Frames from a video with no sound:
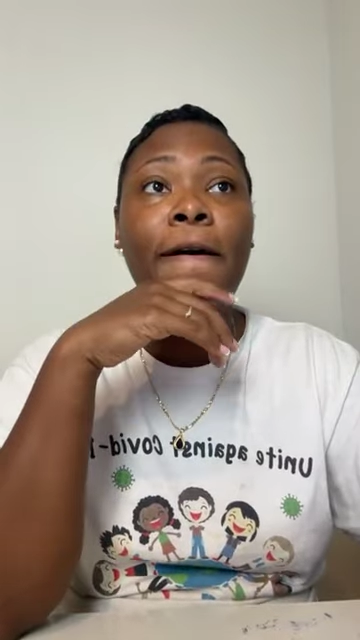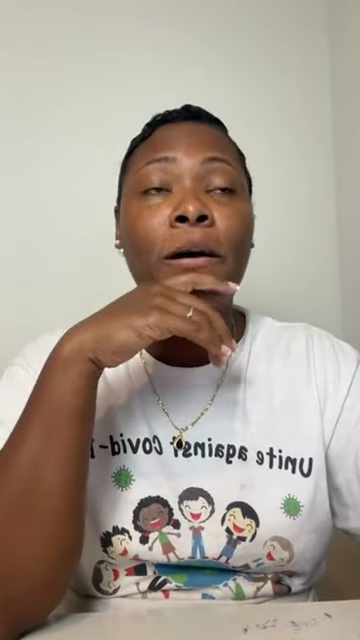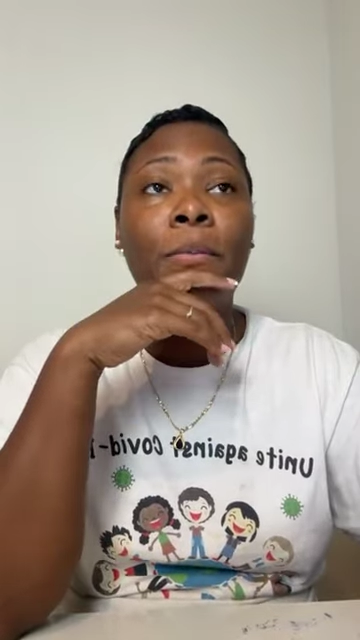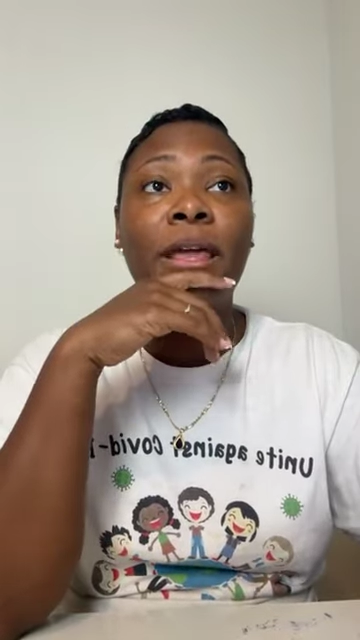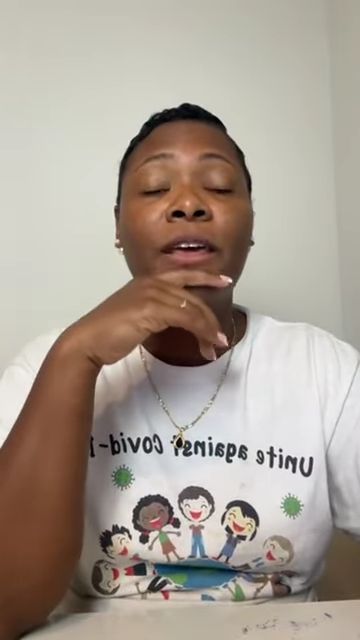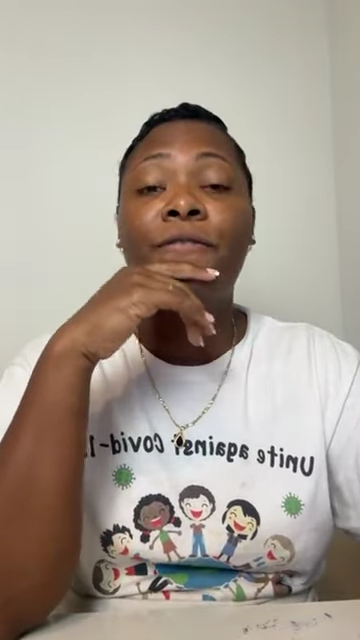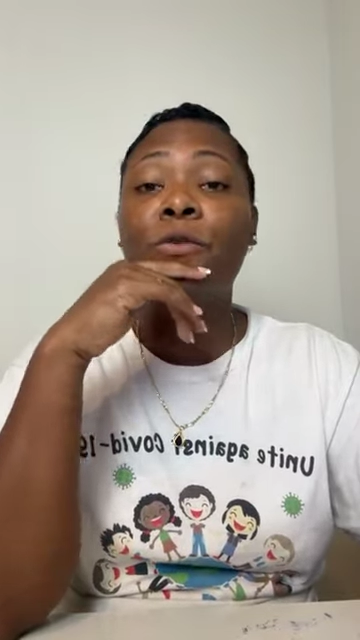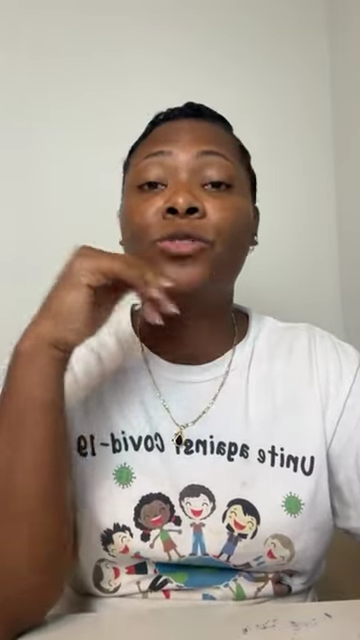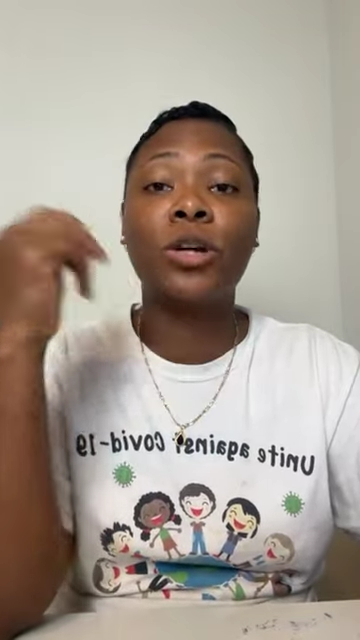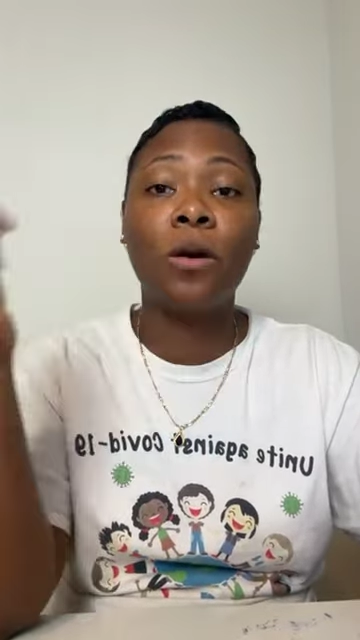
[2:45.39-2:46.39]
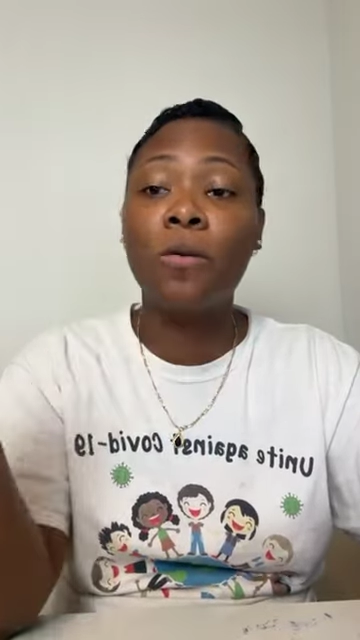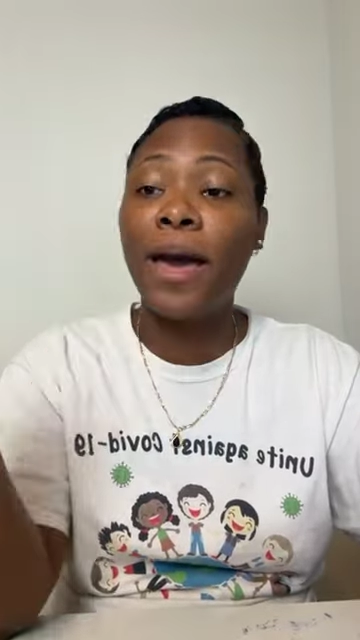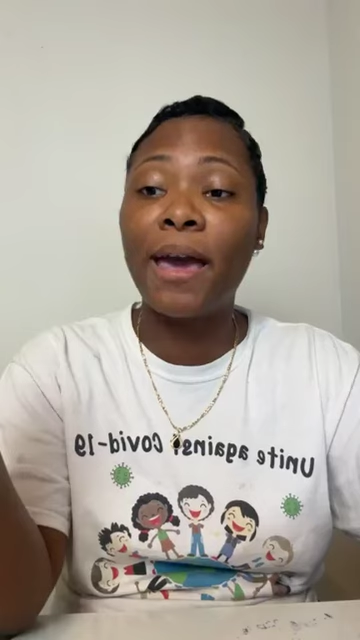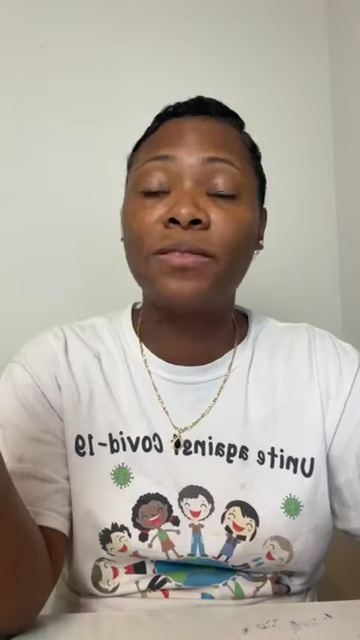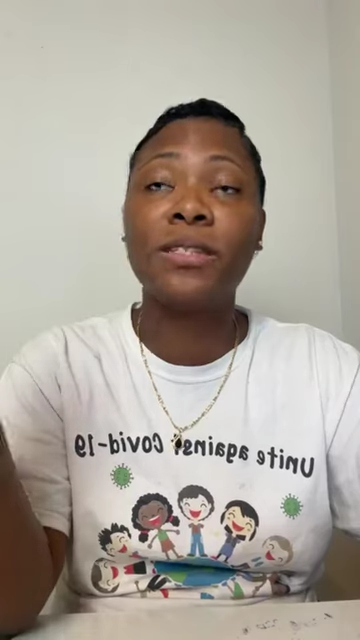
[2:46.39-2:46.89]
And if you
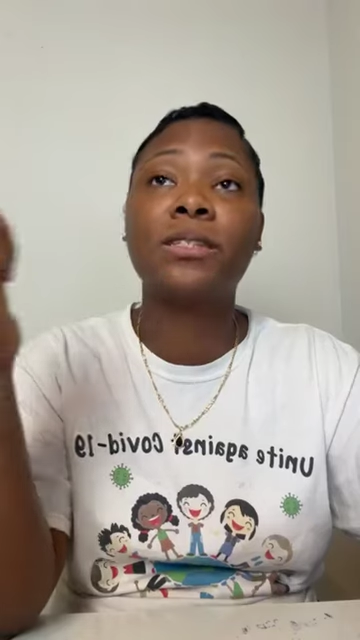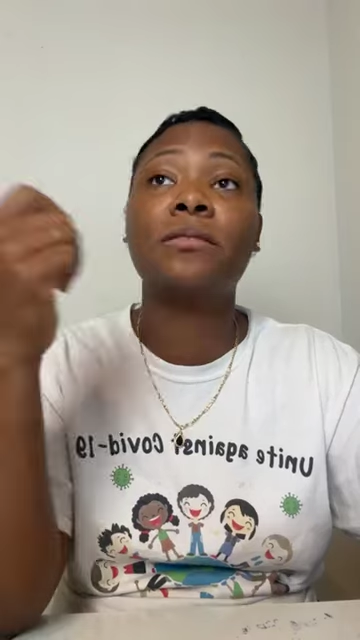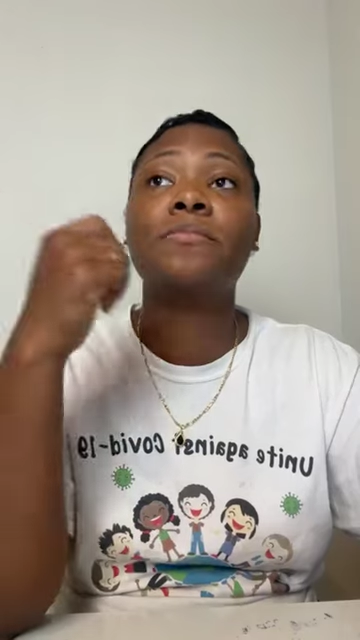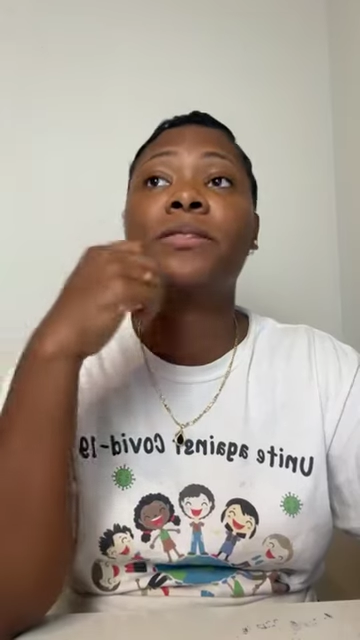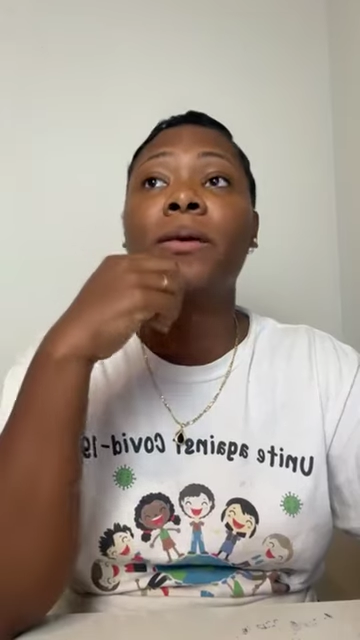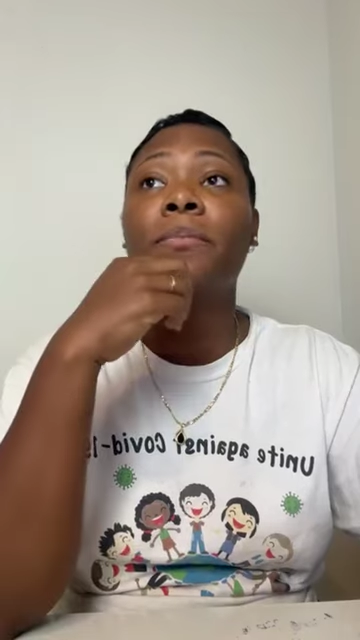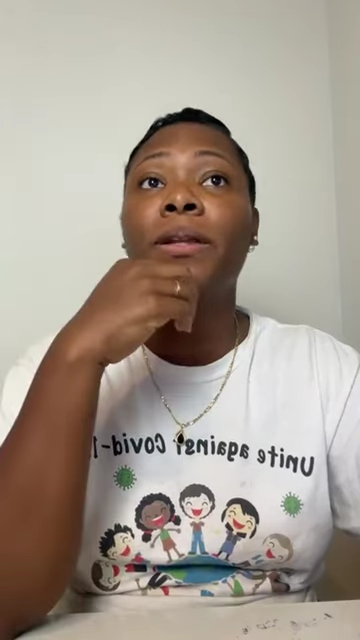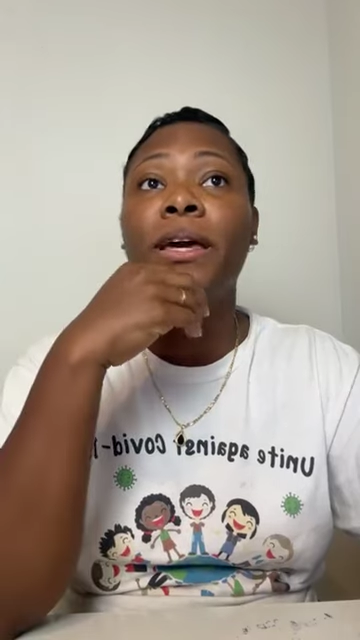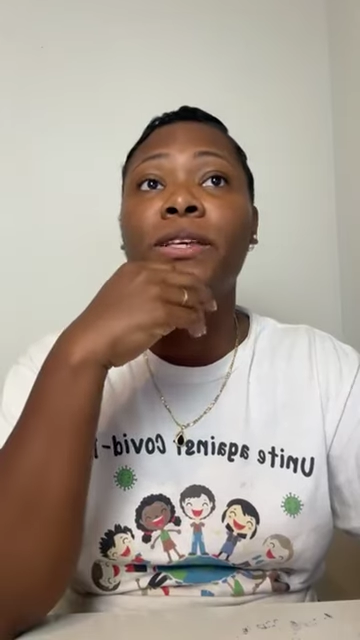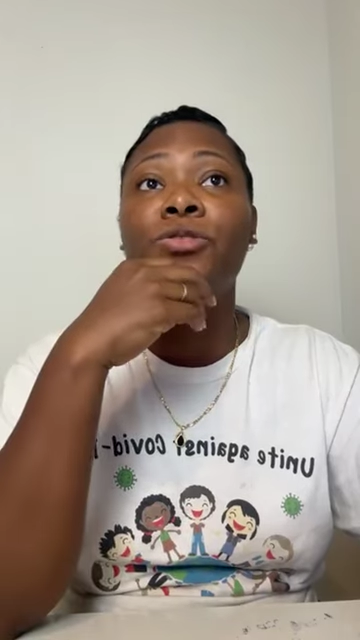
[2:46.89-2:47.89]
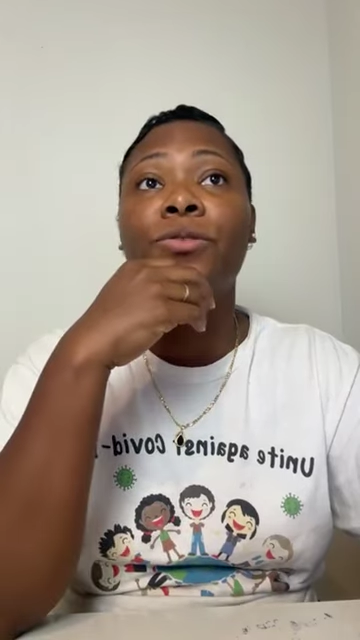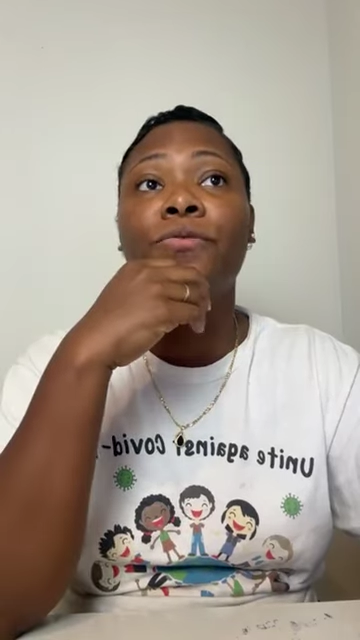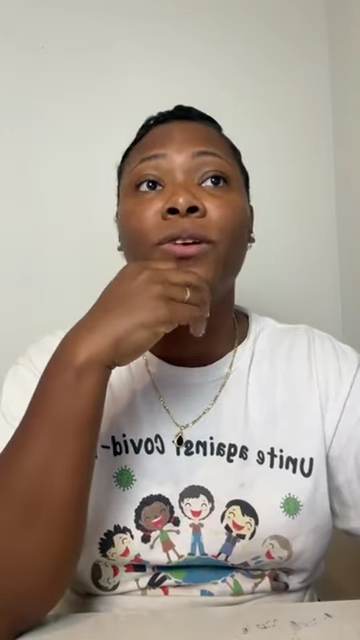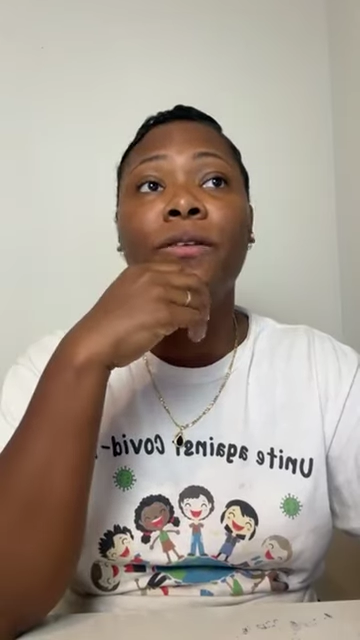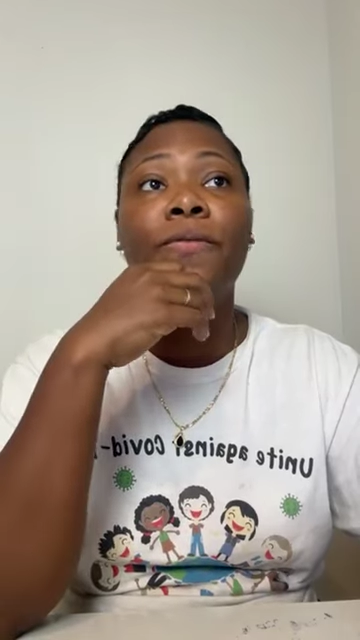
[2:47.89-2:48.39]
don't have systems in place, you
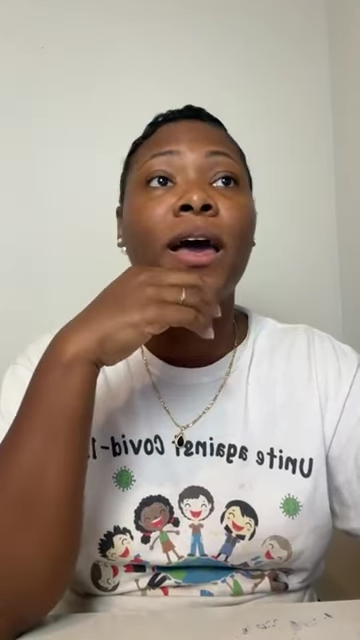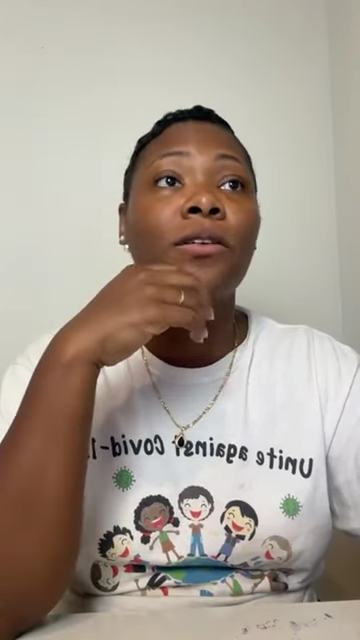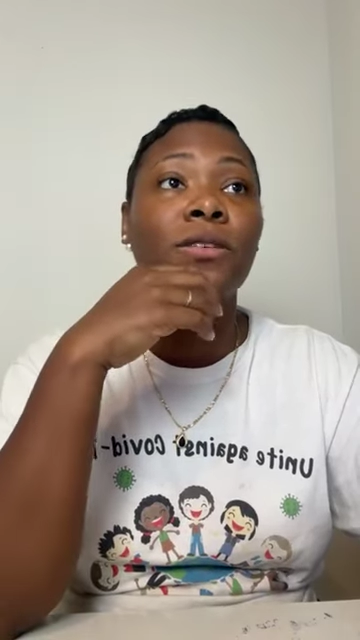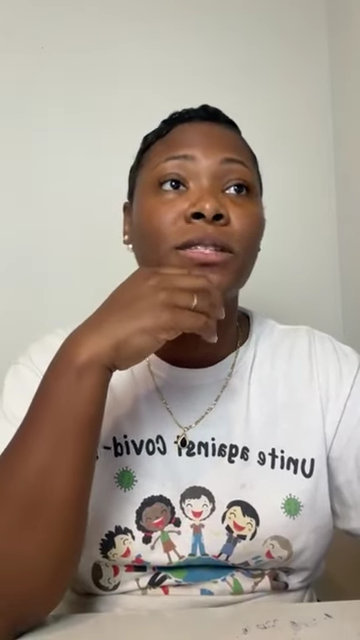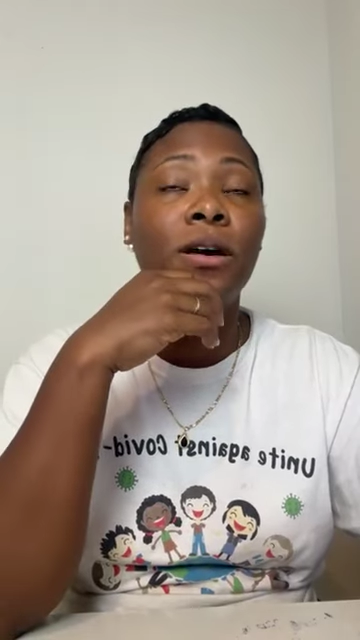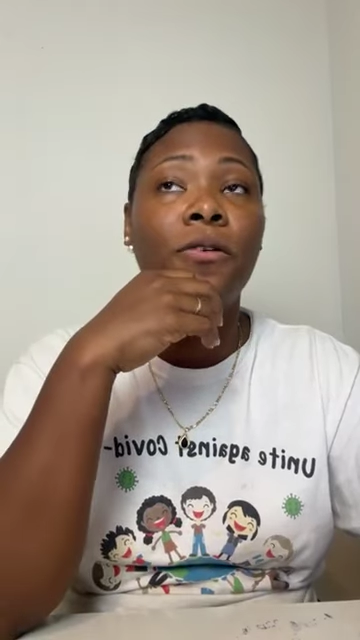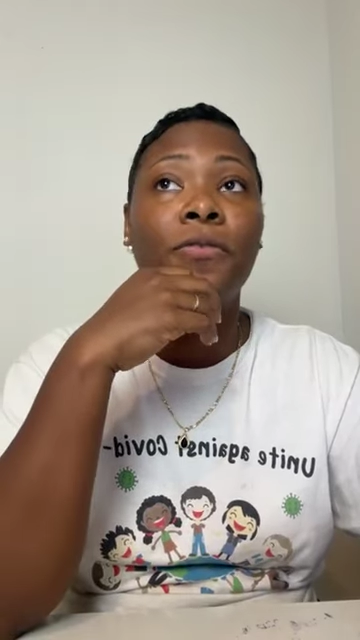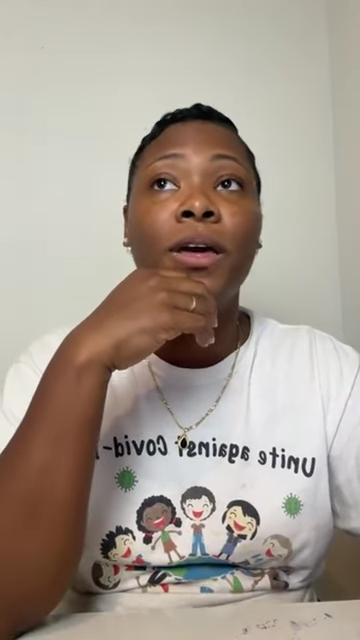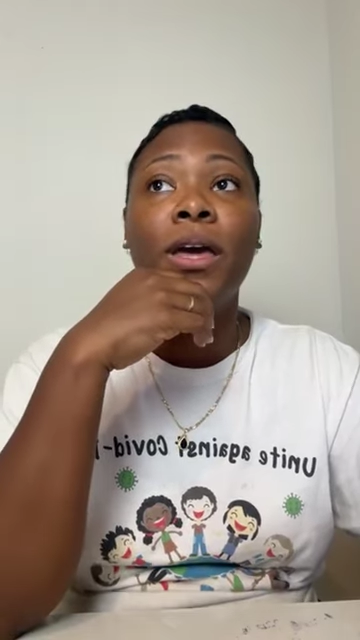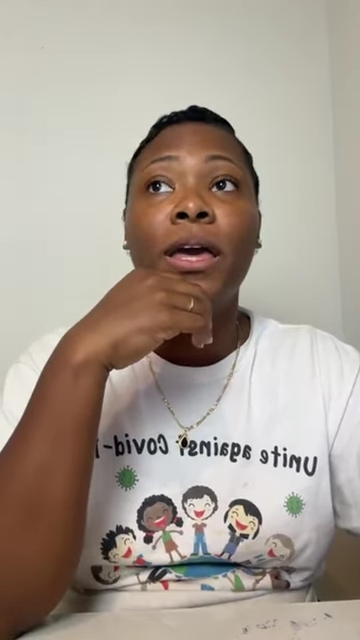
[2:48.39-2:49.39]
can really find yourself